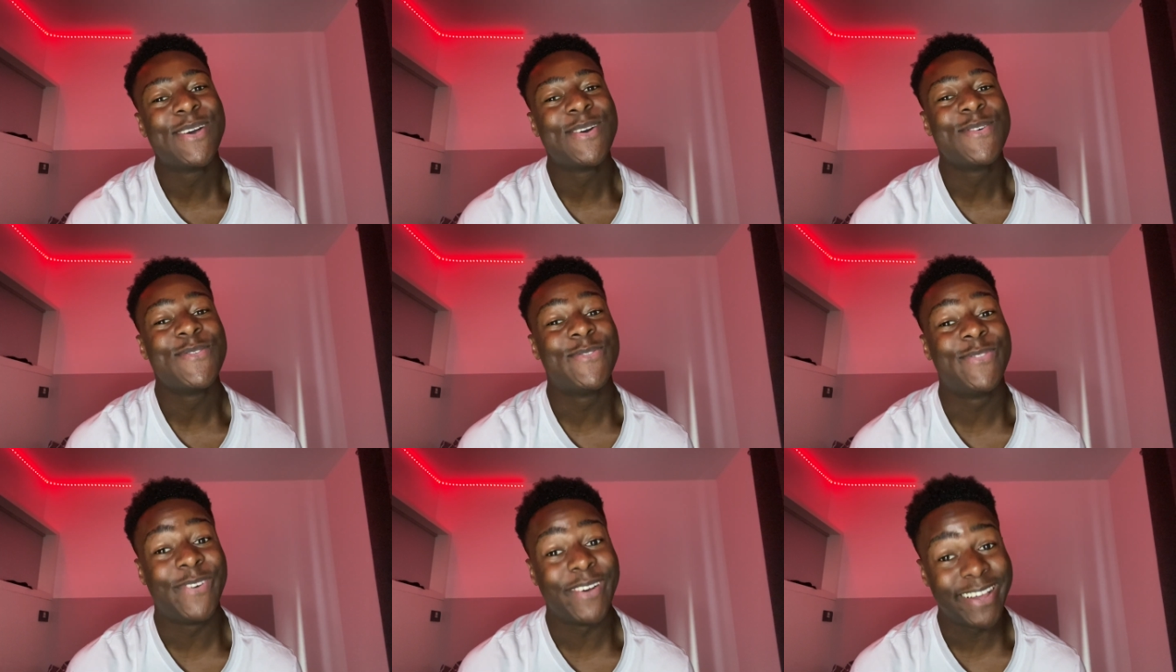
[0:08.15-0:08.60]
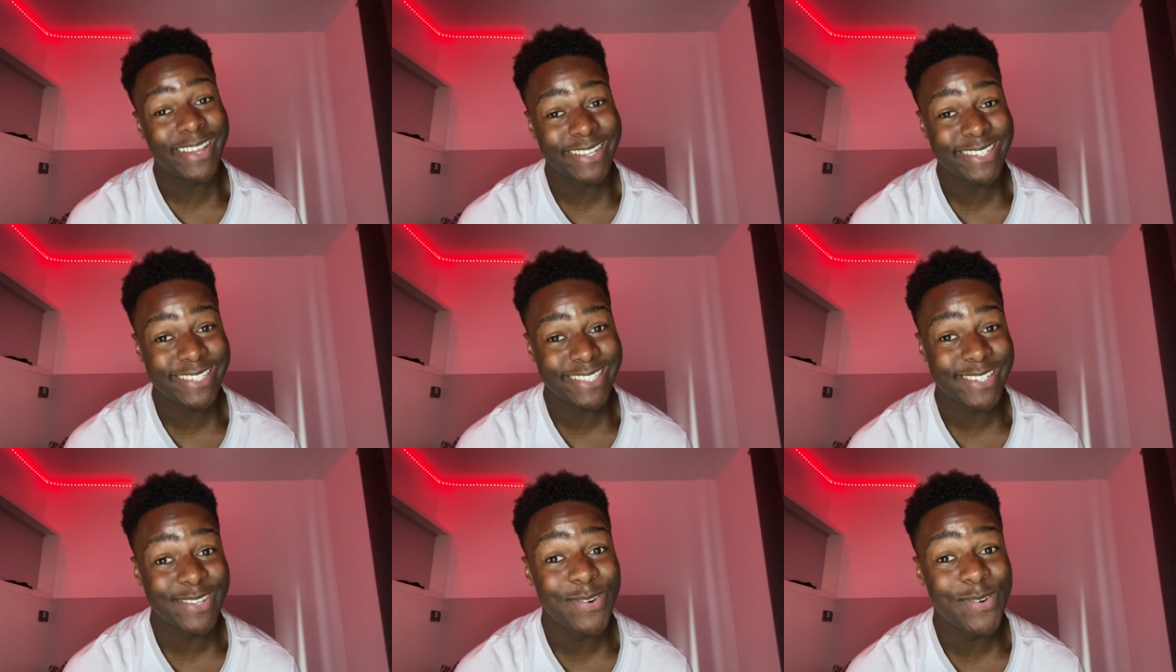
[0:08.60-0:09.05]

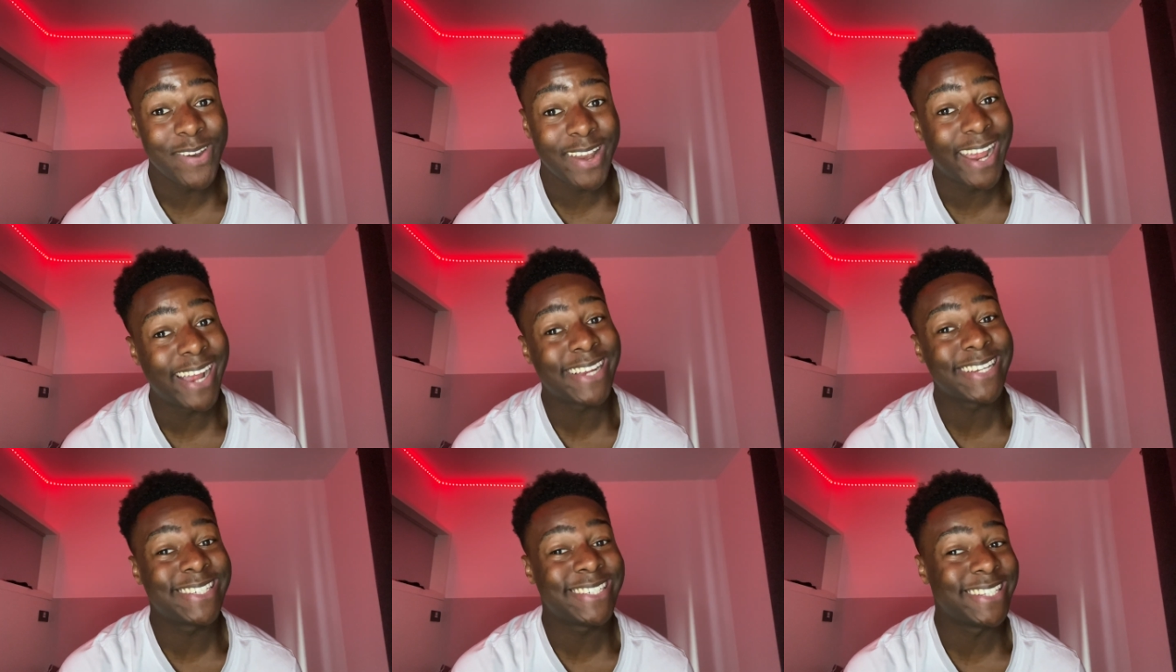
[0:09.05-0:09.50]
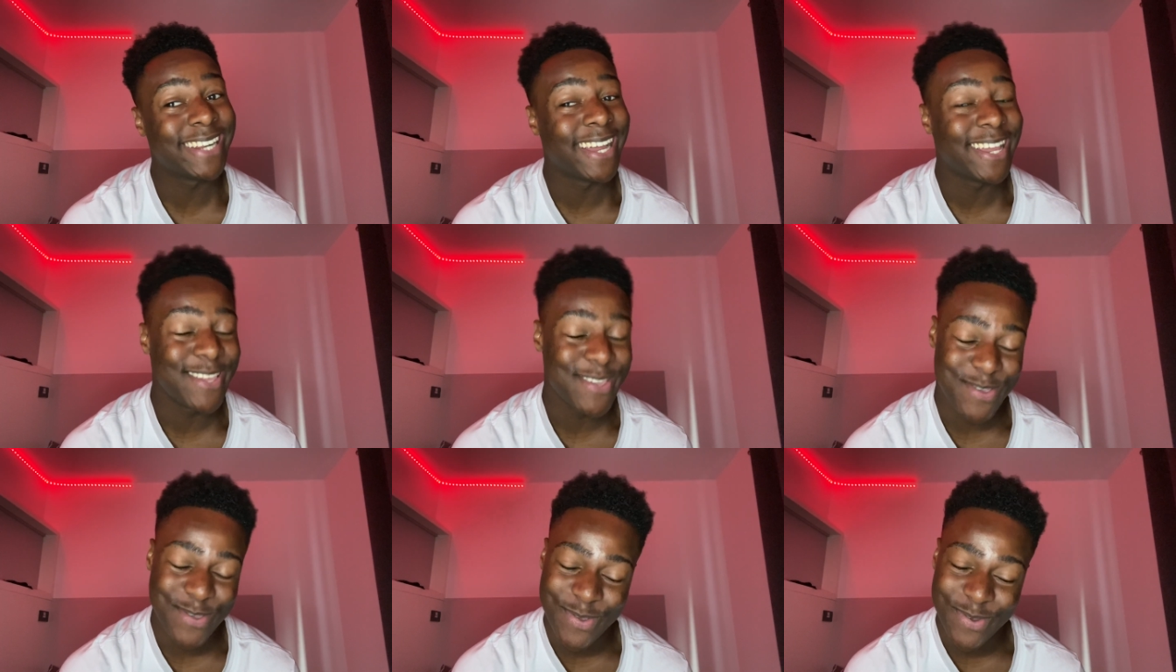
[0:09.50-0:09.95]
First reaction
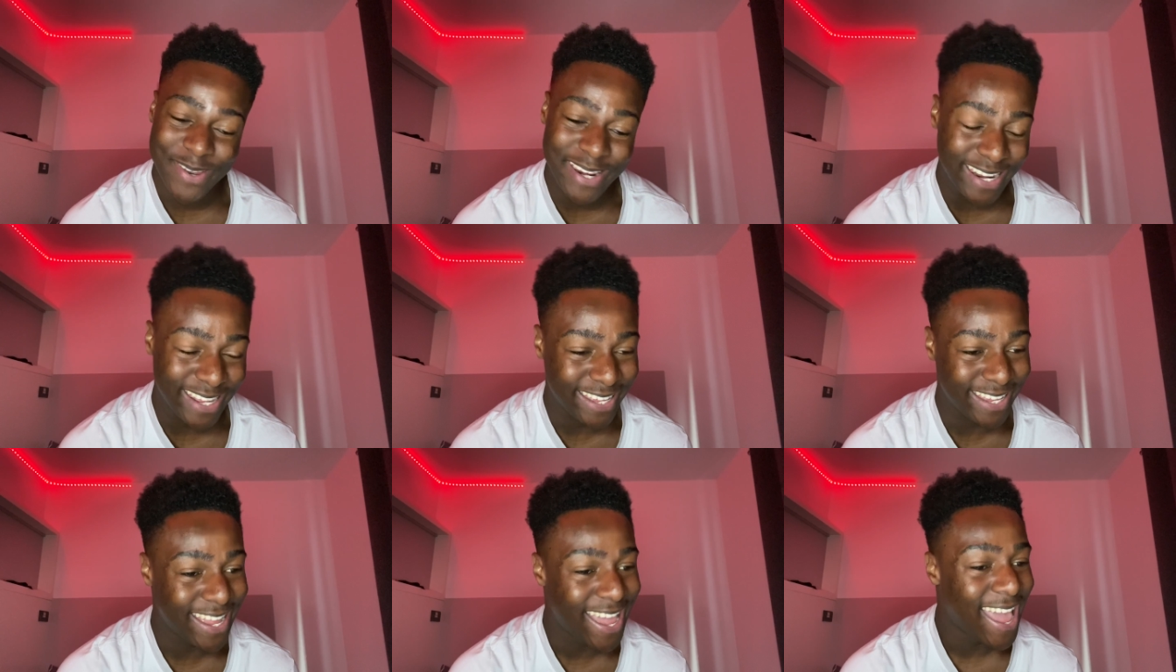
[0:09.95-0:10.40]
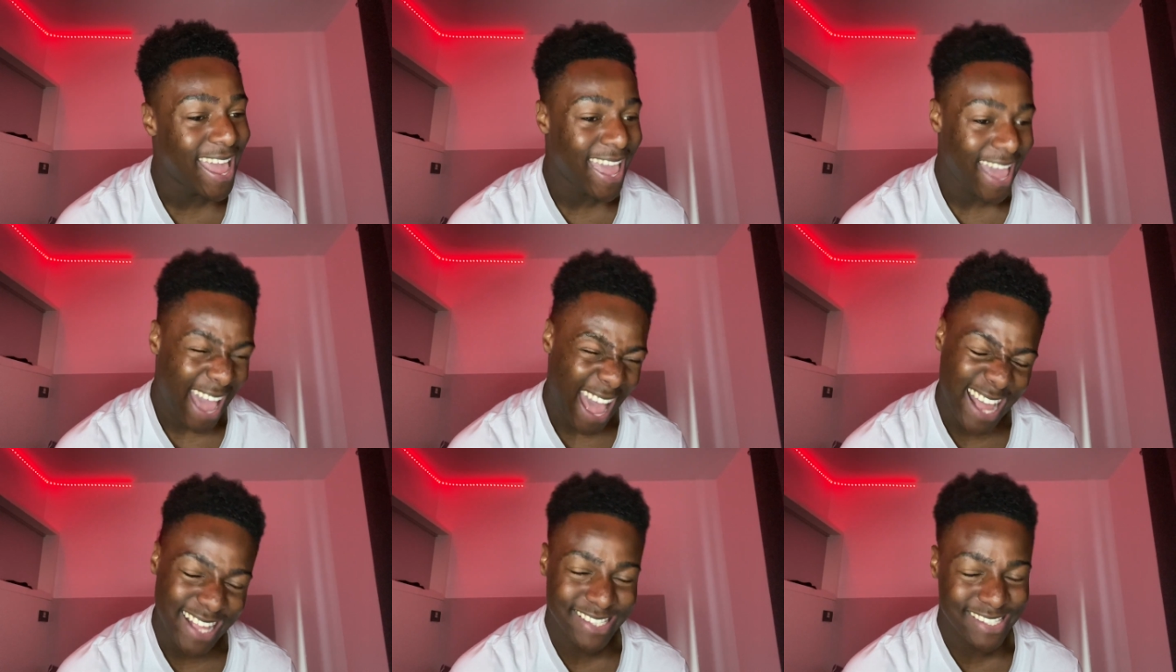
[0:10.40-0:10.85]
at uni
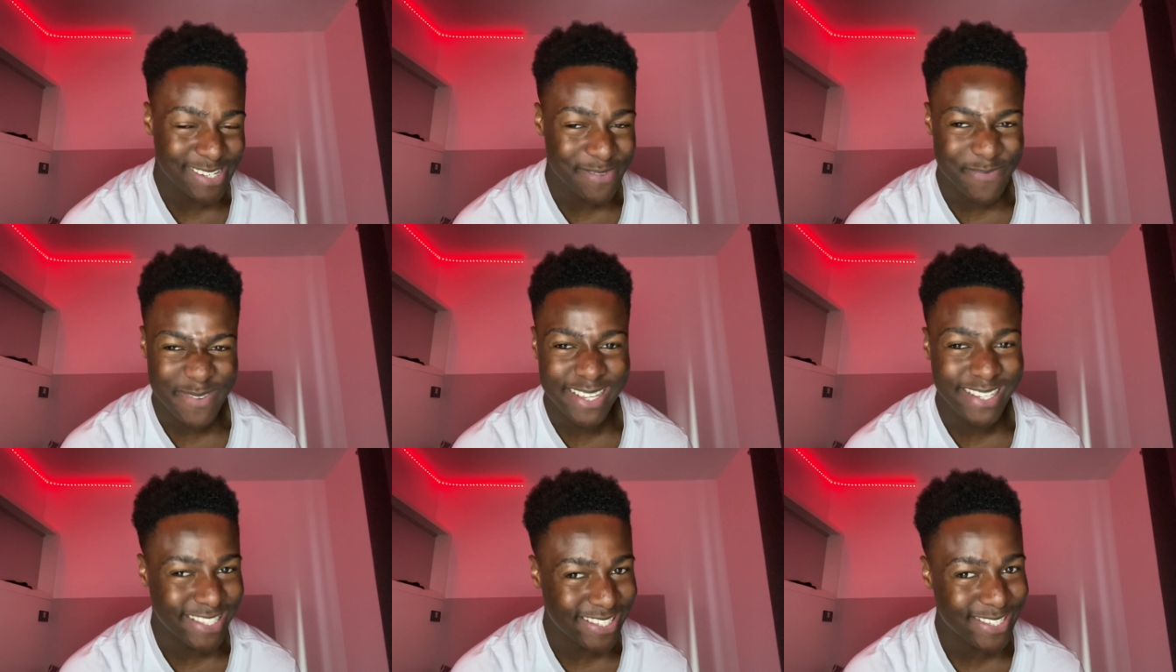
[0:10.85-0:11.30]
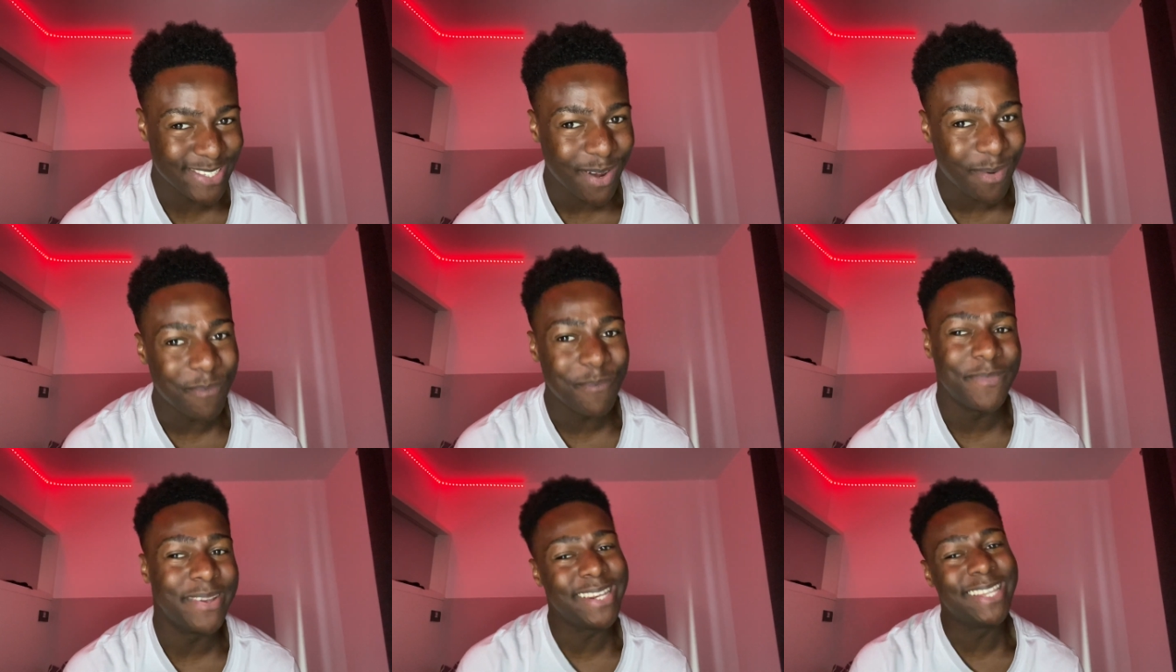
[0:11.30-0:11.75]
had to be
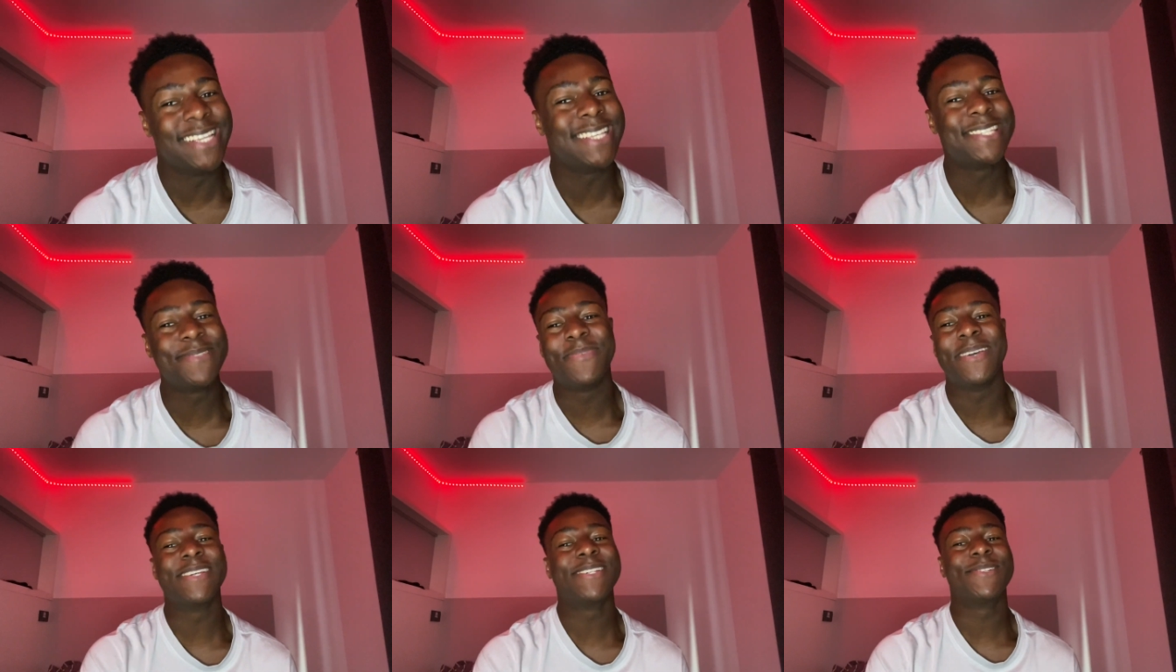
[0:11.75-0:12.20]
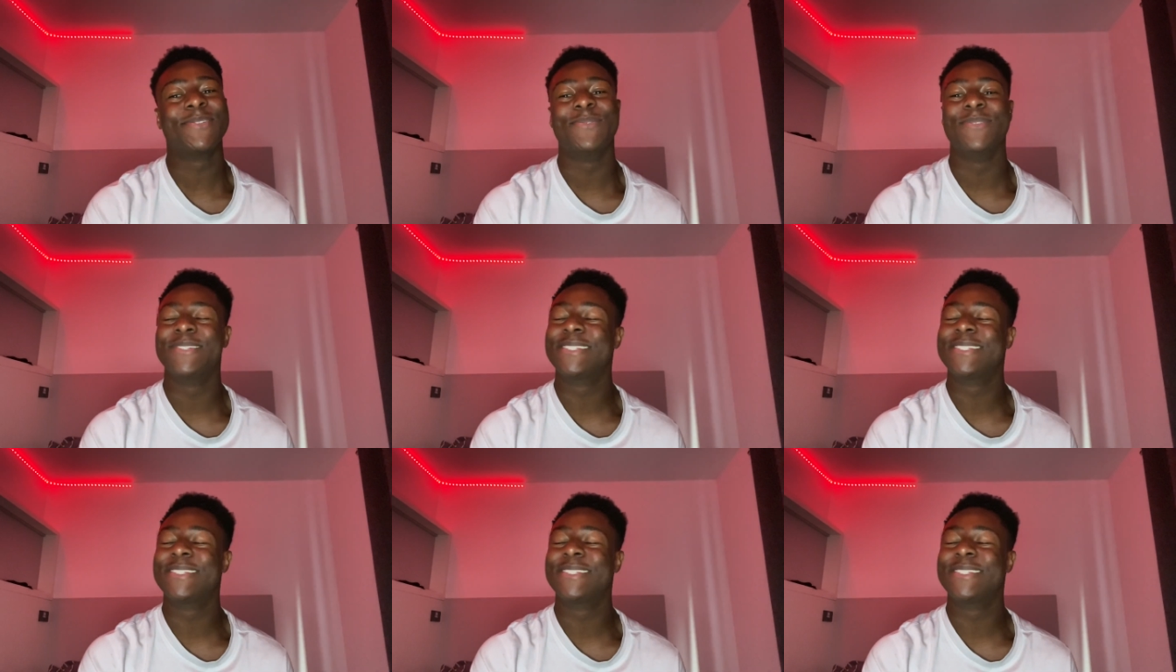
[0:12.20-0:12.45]
somebody special,